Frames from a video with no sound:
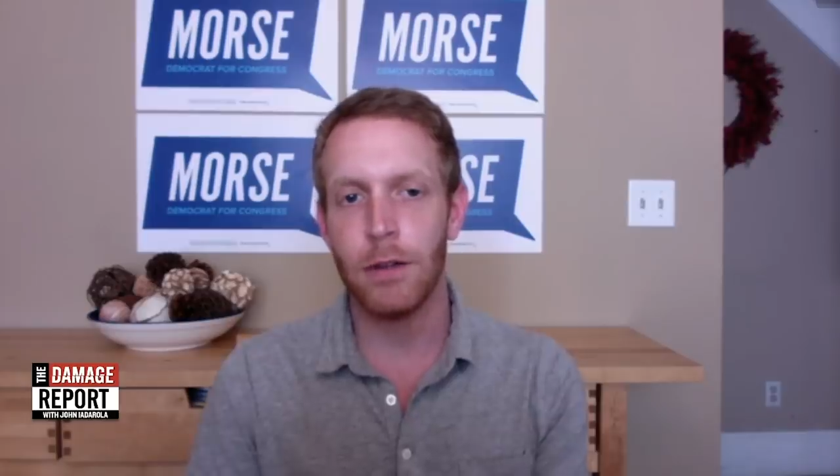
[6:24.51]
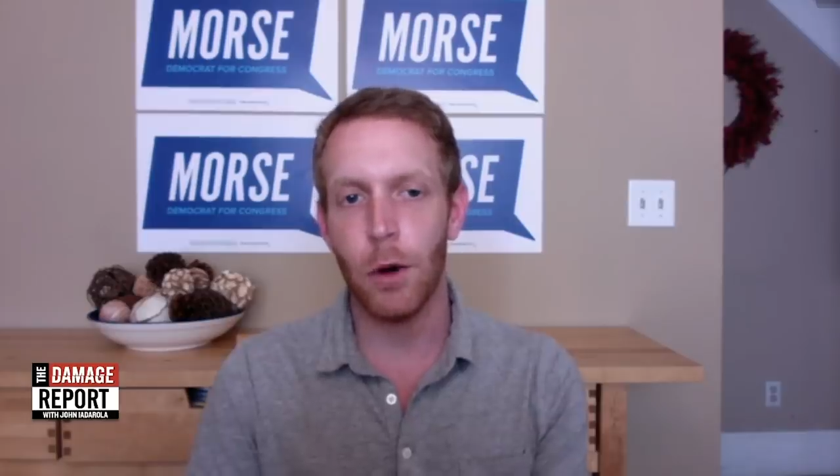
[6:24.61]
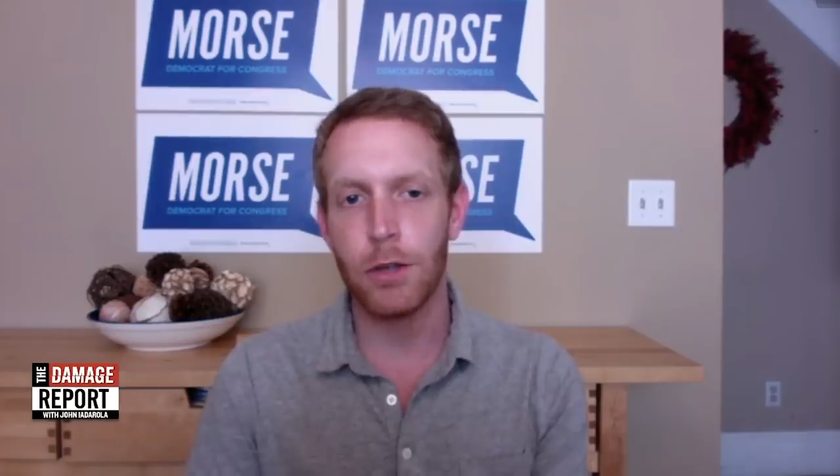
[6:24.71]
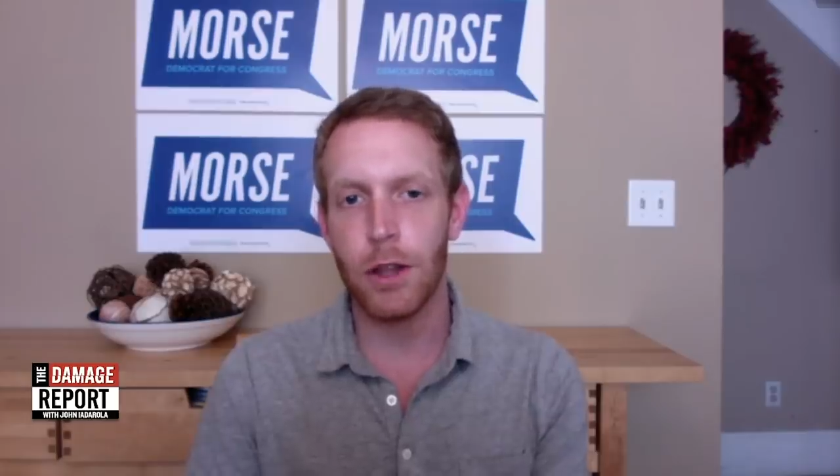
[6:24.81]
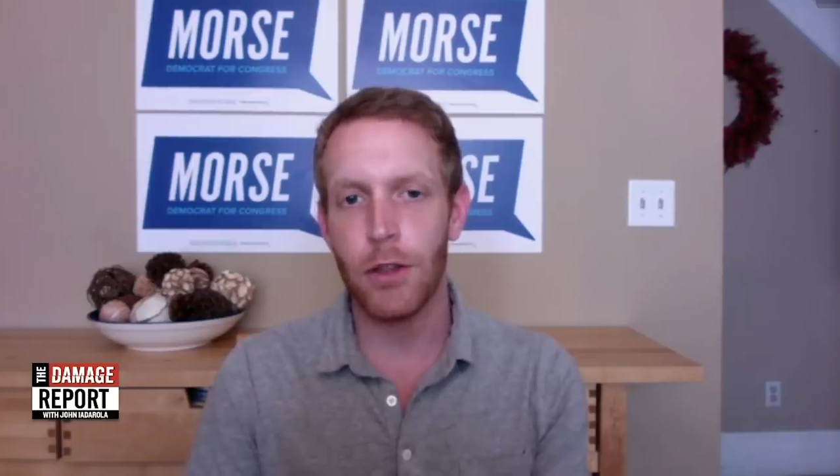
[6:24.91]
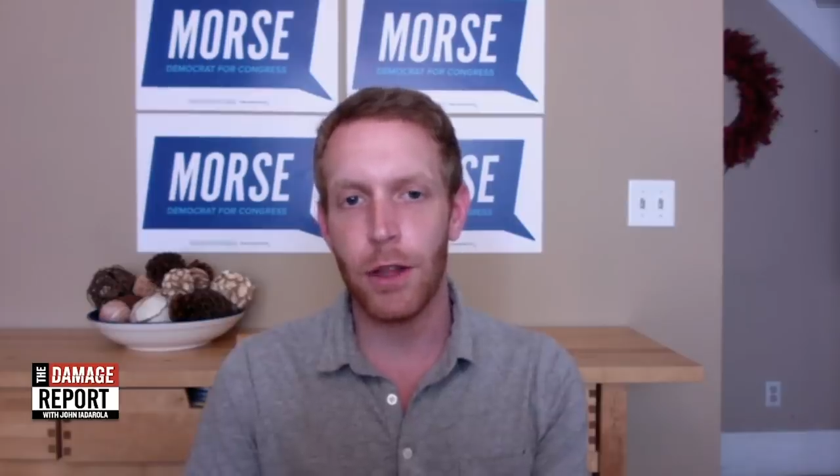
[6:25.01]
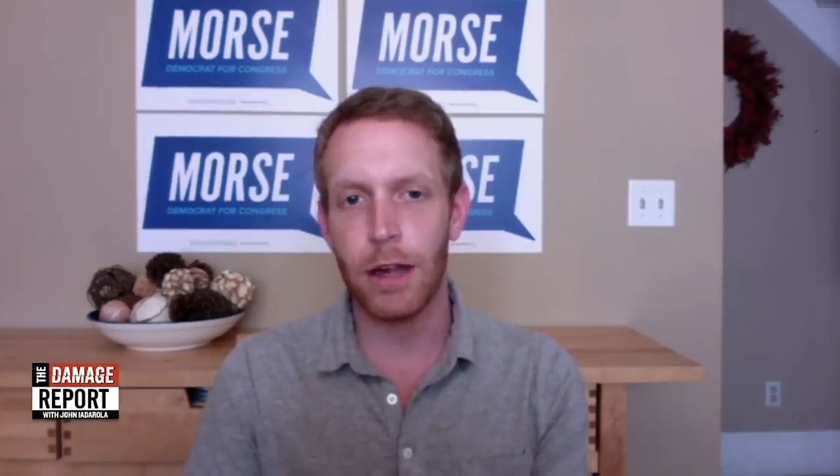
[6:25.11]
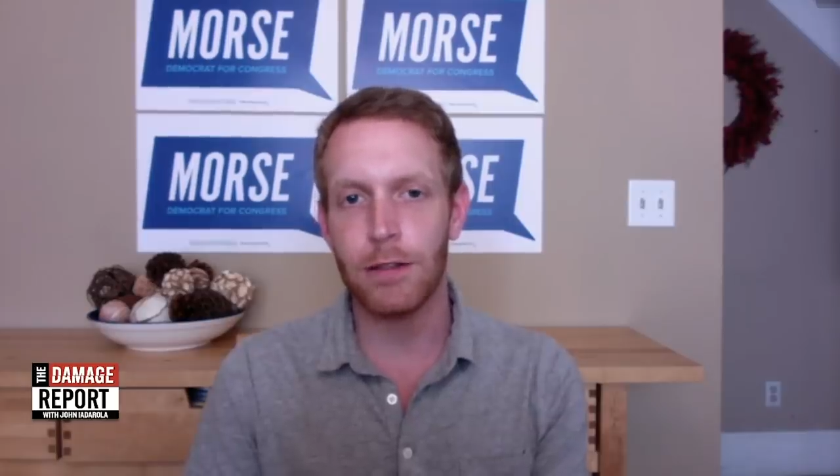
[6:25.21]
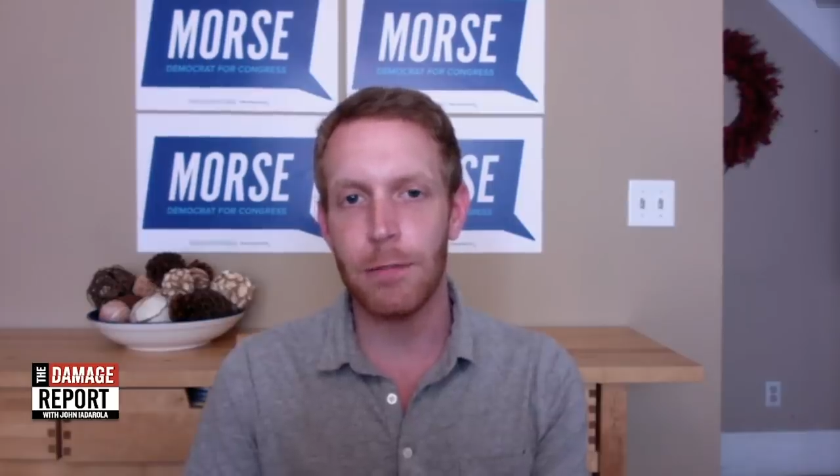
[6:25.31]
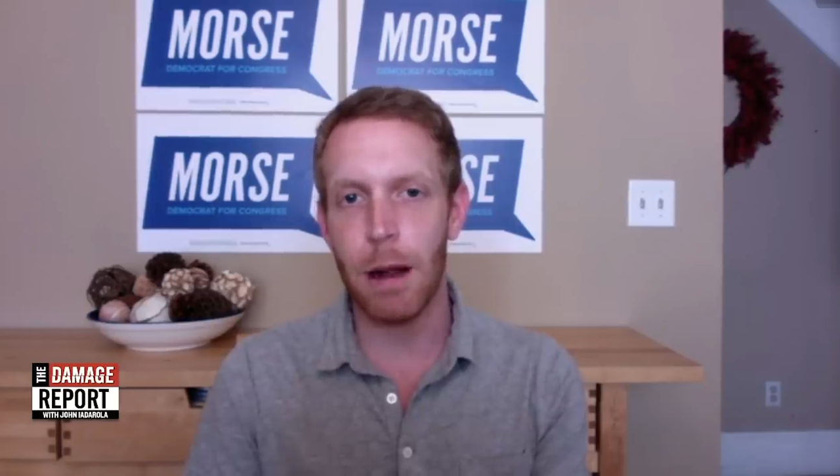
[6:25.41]
Those are the
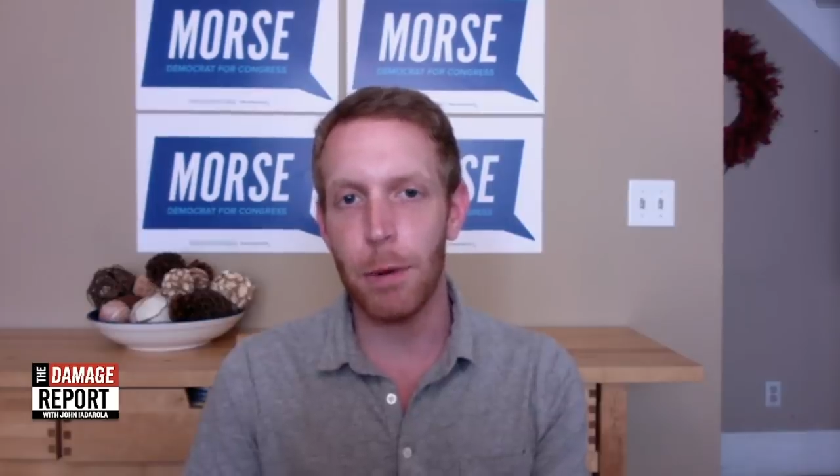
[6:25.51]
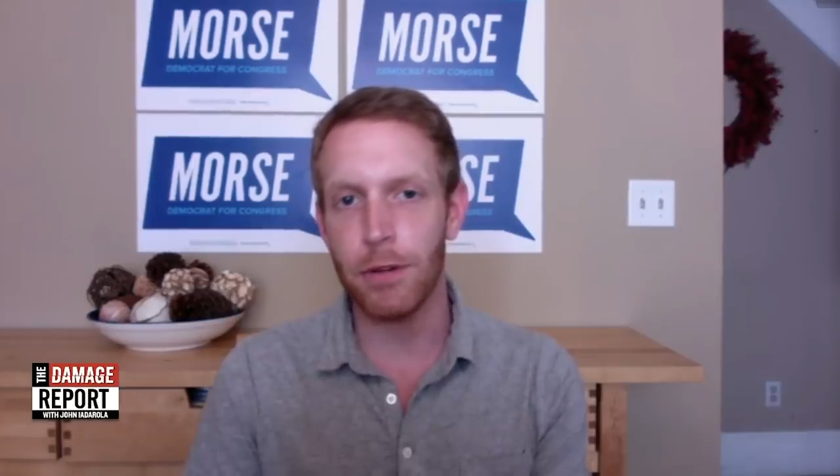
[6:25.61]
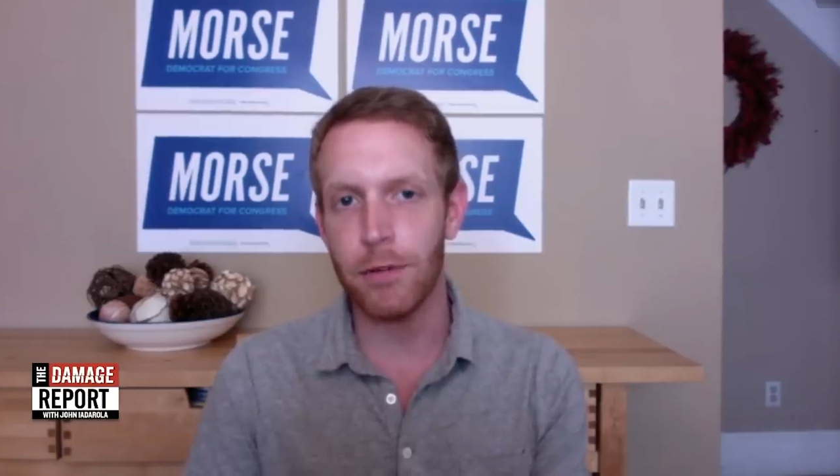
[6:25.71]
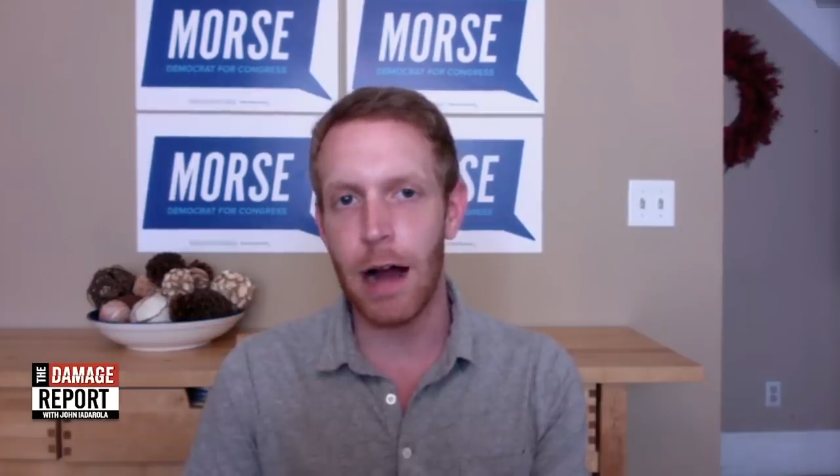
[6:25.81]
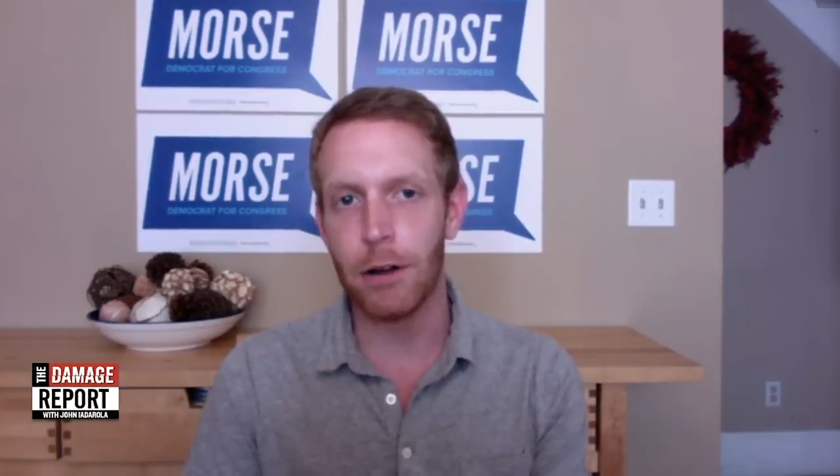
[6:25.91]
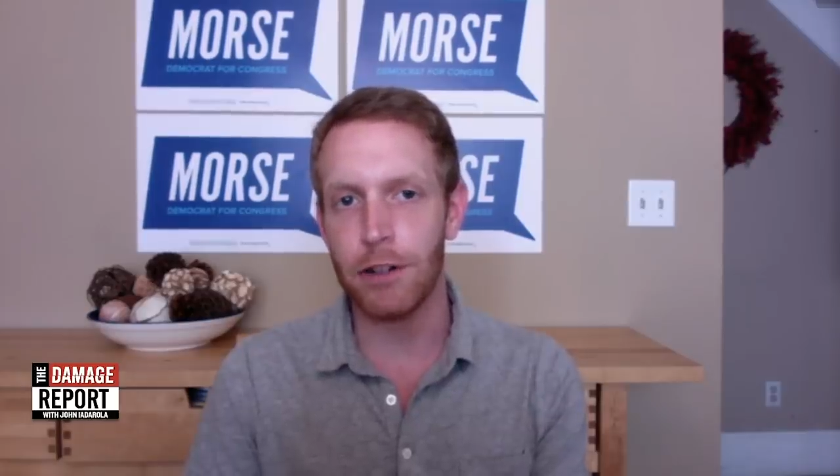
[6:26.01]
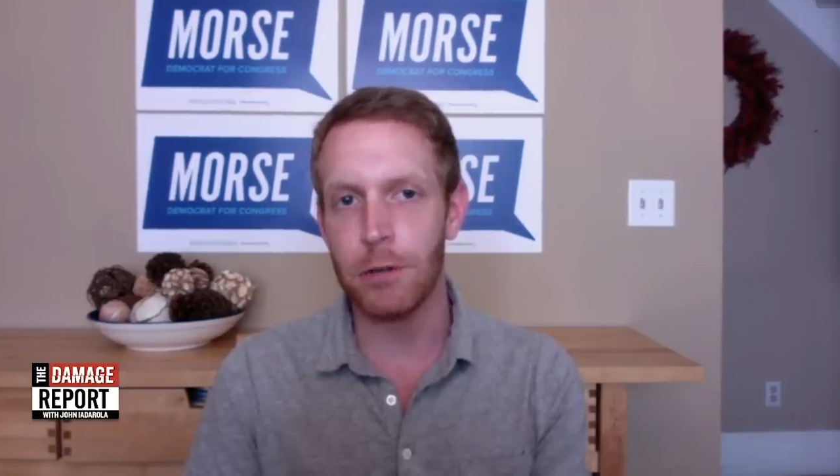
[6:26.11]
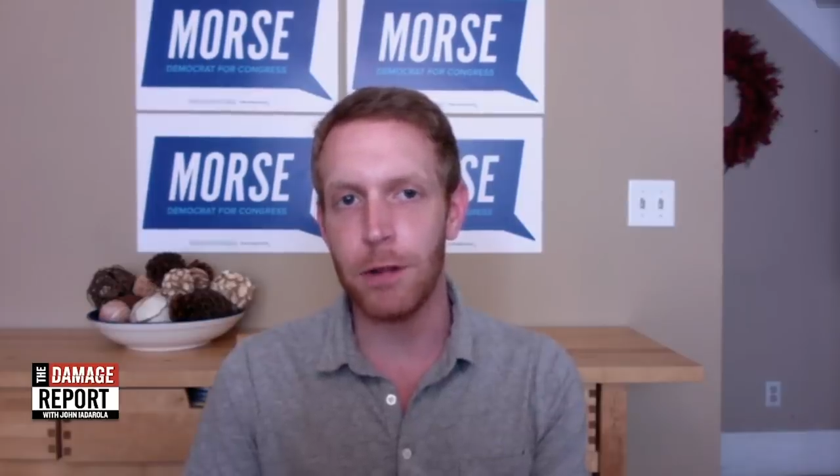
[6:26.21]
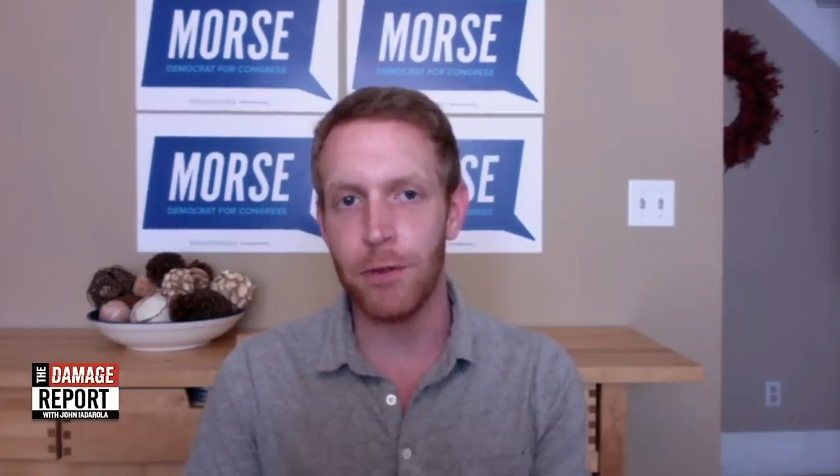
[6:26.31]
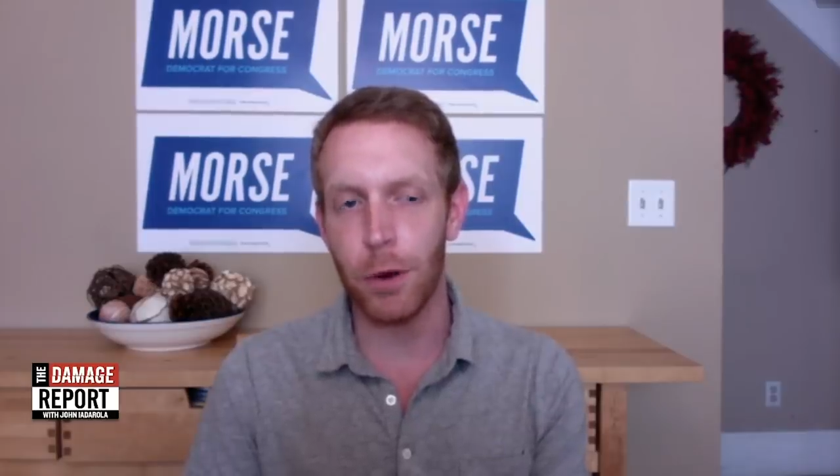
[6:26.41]
things that members of Congress
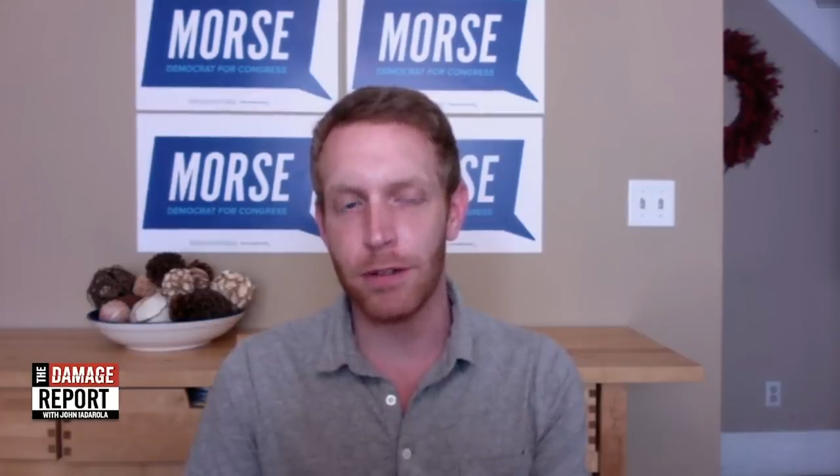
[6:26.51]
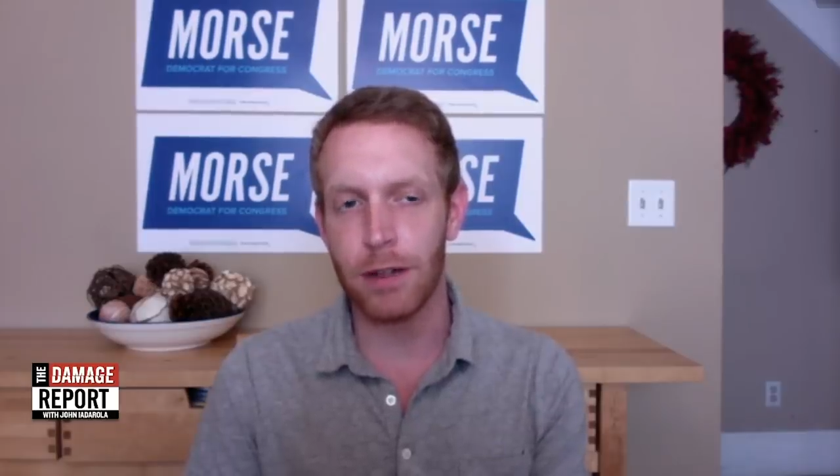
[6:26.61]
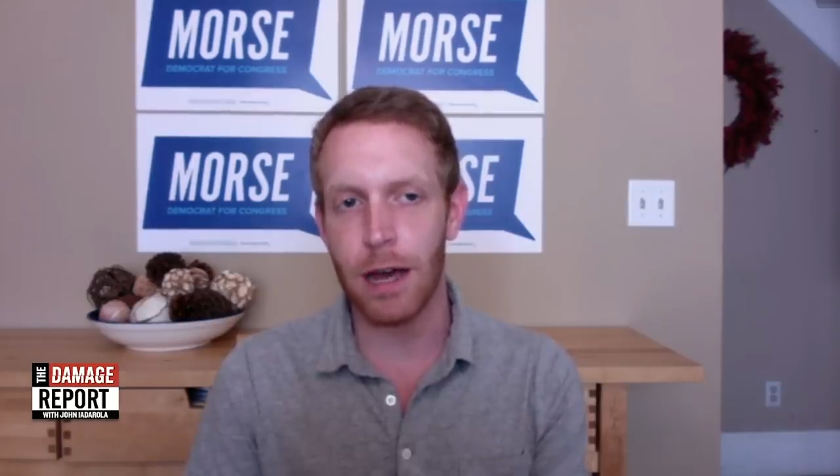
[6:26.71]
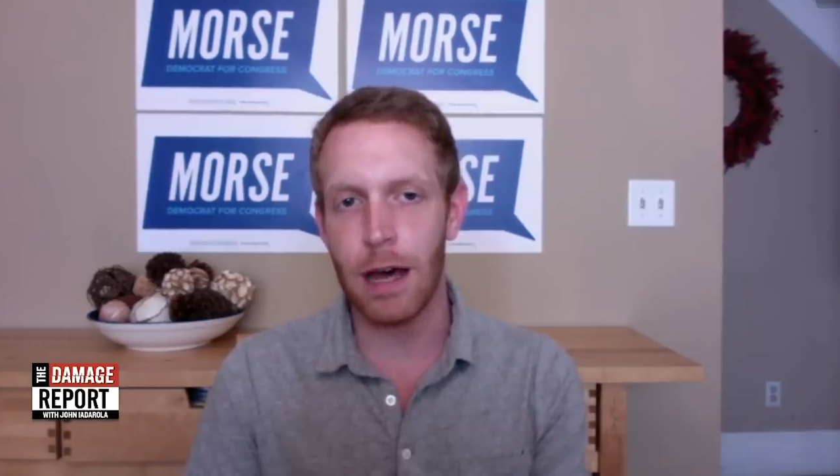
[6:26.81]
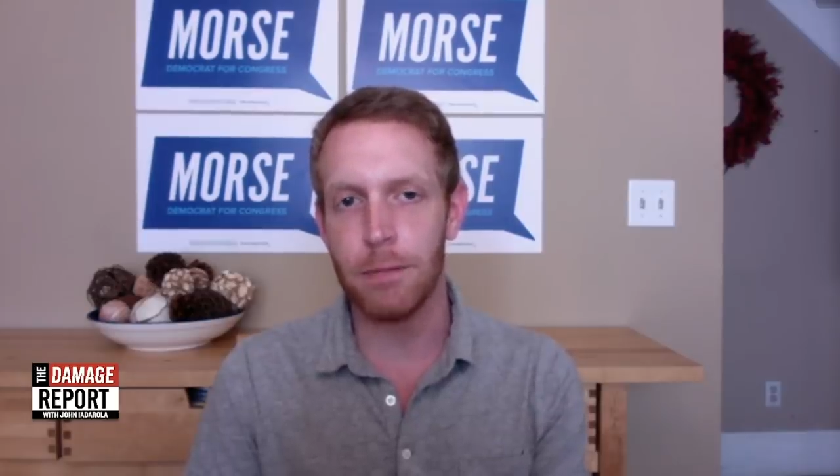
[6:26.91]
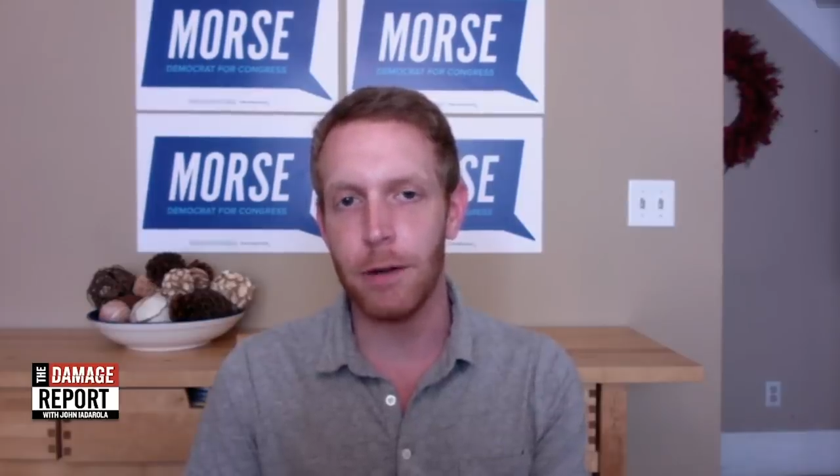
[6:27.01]
should be focusing on.